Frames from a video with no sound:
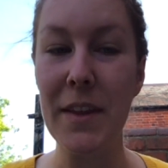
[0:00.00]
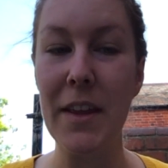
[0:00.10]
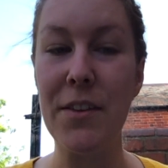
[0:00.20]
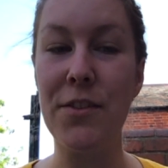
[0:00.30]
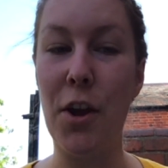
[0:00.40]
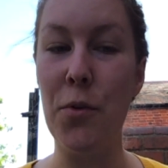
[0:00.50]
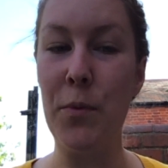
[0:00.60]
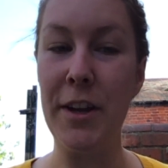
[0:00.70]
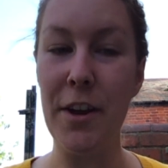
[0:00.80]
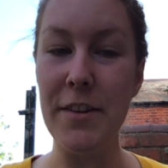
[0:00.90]
So
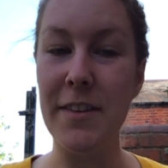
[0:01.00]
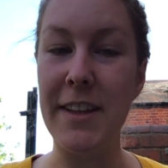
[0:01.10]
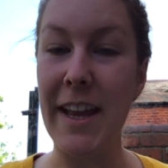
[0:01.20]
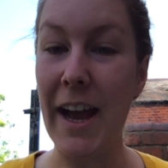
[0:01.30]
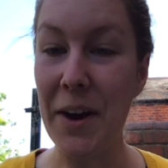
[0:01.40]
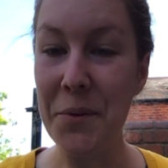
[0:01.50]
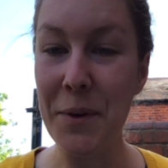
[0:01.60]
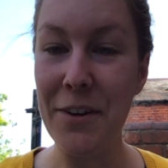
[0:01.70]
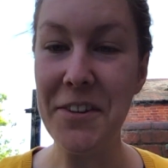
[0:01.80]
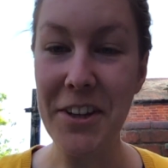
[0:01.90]
we're going to see how
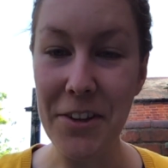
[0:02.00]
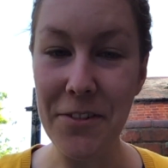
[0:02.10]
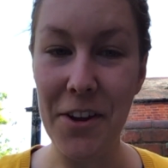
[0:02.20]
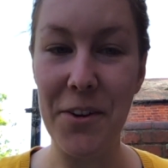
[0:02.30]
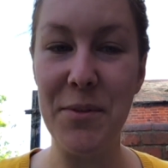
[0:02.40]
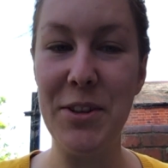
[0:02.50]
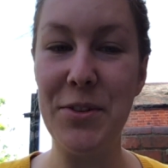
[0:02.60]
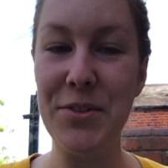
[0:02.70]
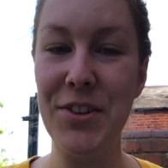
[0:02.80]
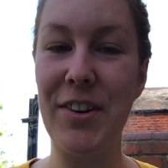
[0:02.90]
well you know
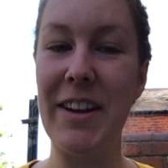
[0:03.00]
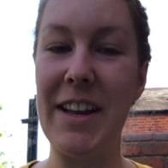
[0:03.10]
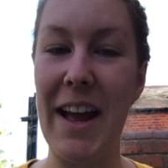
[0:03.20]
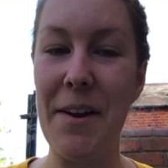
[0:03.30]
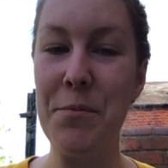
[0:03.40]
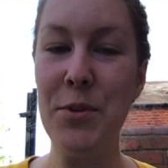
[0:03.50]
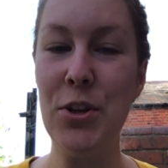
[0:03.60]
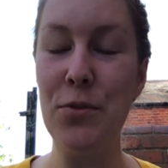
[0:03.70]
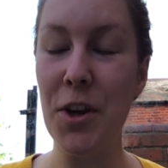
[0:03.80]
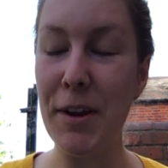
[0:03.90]
your chocolate, and
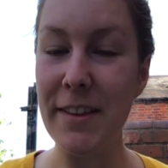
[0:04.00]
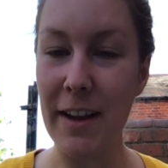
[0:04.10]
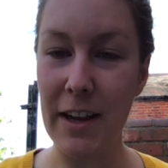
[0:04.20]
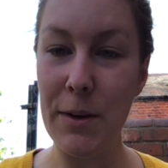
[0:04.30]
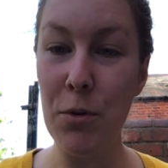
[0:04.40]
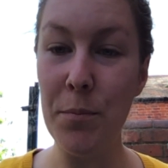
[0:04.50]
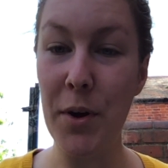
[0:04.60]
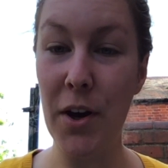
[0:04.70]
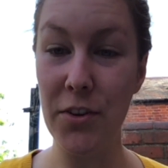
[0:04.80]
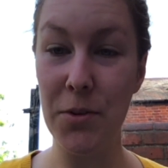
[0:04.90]
you'll know exactly what
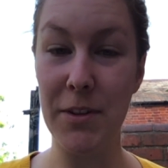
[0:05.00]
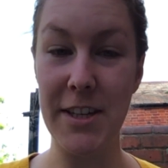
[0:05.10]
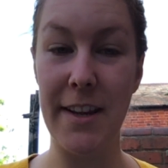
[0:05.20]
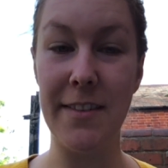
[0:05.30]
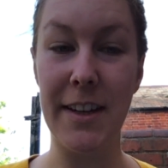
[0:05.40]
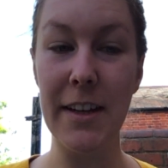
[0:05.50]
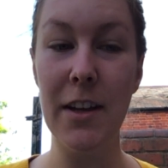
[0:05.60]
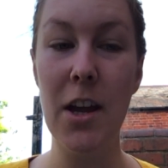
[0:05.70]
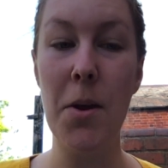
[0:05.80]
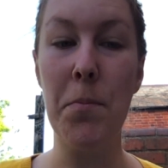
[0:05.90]
bars you are tasting,
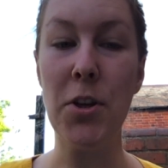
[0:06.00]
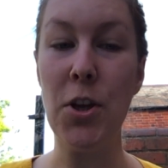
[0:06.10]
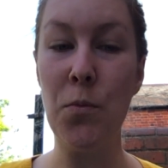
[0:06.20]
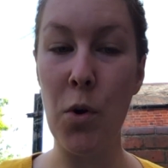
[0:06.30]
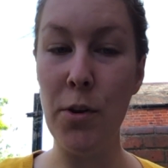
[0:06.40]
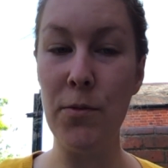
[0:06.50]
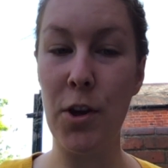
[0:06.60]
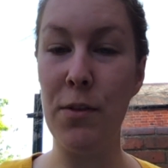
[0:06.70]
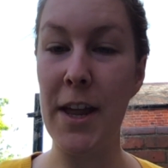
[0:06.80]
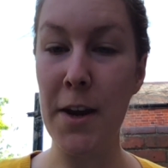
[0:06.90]
but you won't
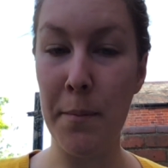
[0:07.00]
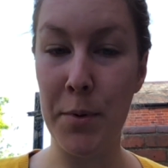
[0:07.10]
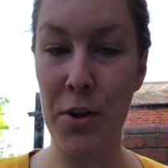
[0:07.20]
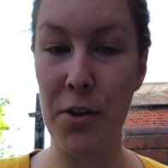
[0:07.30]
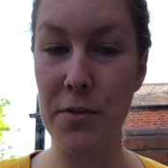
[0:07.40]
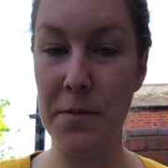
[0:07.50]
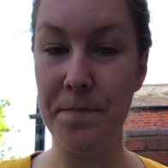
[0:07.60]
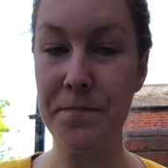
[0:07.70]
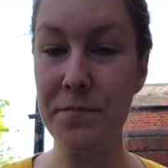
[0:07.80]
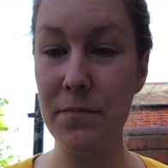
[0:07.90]
know their number code.
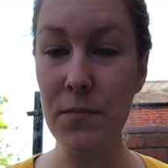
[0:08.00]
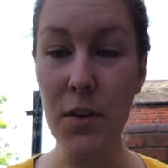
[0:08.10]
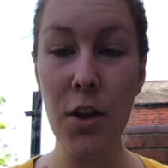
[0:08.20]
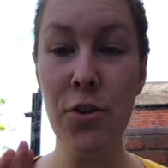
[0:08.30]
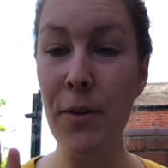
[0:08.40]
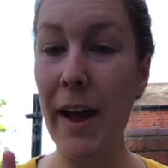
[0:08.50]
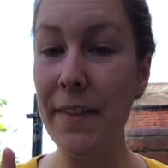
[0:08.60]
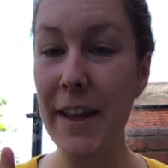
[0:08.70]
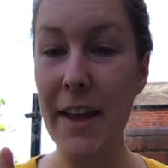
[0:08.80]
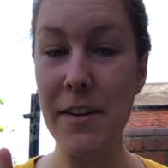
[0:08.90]
So at
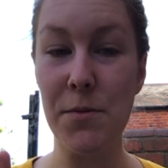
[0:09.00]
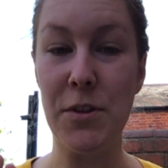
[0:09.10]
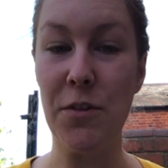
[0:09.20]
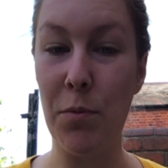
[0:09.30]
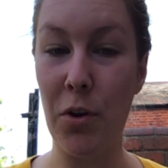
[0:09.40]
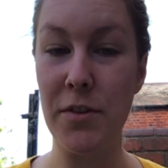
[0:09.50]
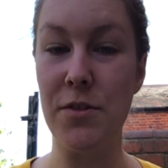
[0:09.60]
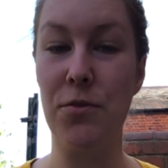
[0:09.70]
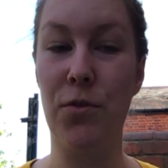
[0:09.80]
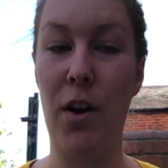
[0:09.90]
the end, when you've plotted
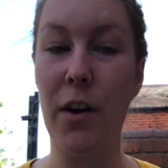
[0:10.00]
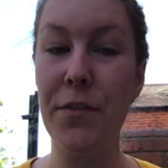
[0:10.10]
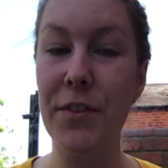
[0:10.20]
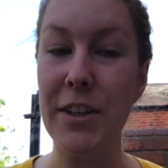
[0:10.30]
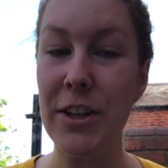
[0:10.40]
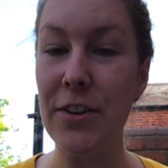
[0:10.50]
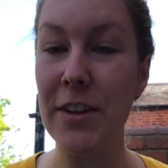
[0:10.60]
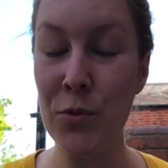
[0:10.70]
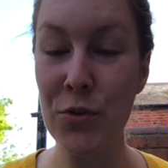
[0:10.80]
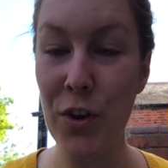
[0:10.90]
your graphs, you
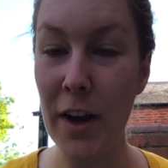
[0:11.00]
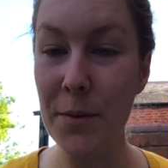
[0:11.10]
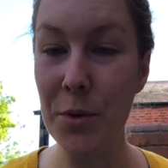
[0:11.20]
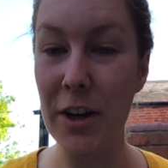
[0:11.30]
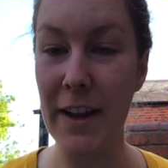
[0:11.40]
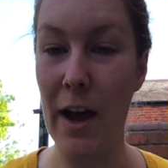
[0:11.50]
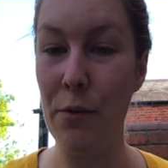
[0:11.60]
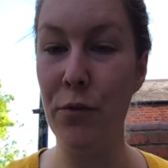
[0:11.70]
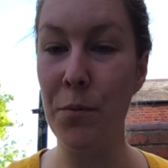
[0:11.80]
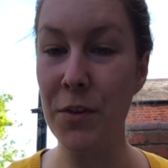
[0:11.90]
can try and work out
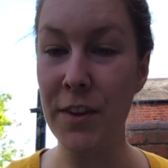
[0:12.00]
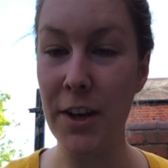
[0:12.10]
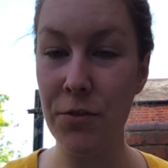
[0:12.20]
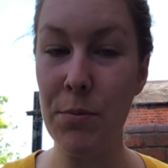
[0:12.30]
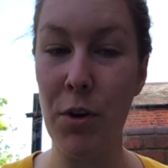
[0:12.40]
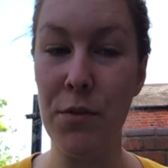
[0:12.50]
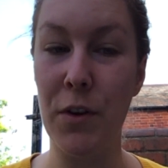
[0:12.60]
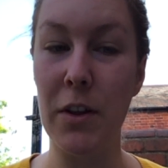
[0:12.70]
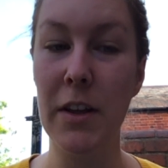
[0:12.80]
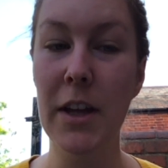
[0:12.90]
from the sensory
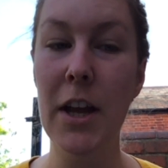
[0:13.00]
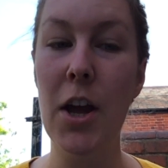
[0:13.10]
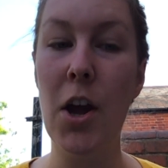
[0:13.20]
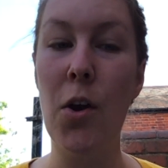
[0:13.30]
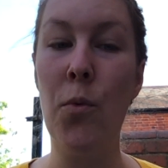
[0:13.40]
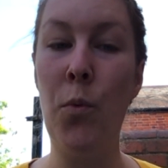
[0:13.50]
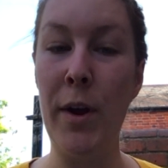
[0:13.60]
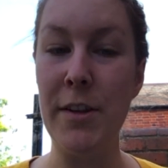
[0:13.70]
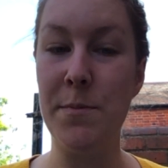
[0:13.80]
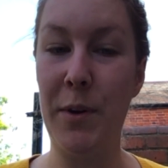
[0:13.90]
profile
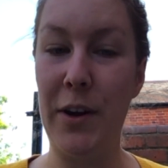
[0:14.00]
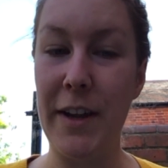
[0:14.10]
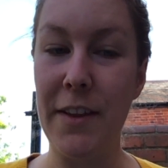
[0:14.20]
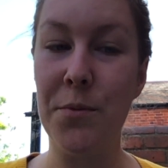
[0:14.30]
which bar is